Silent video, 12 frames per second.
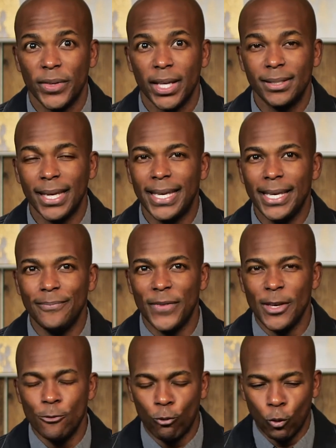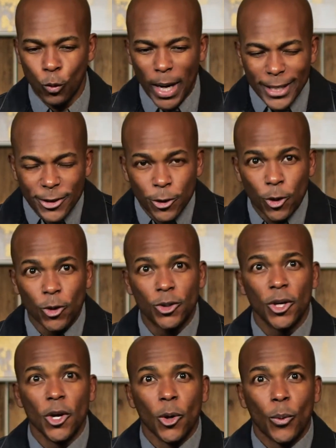It's like he, he wrestled
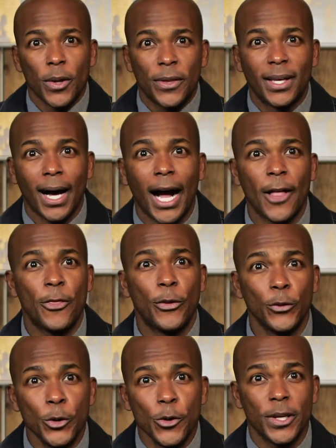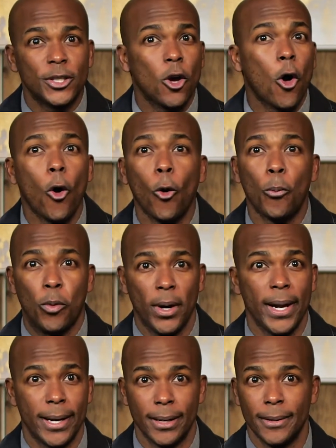with God through this whole
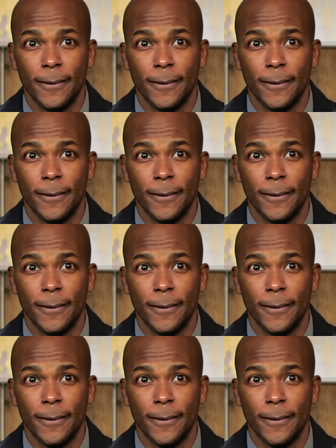prayer.